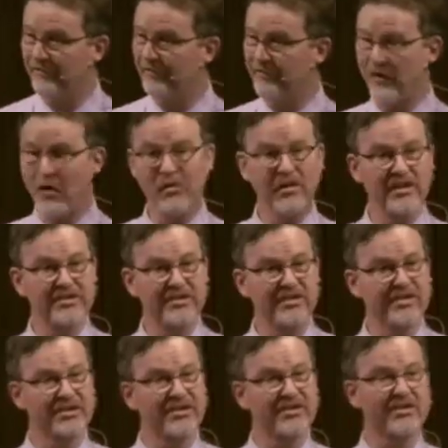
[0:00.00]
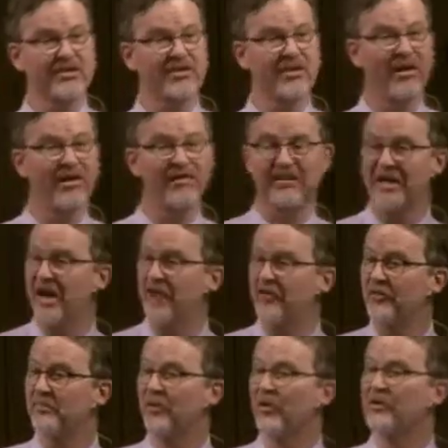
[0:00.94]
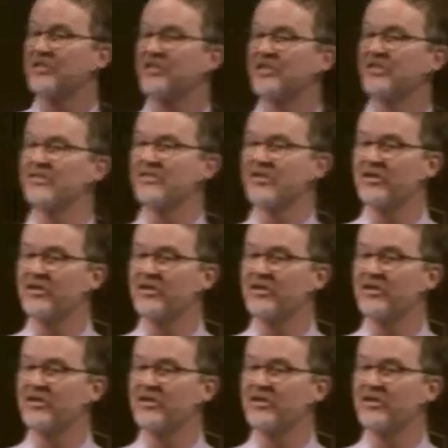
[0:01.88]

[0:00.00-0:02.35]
focuses on the other person's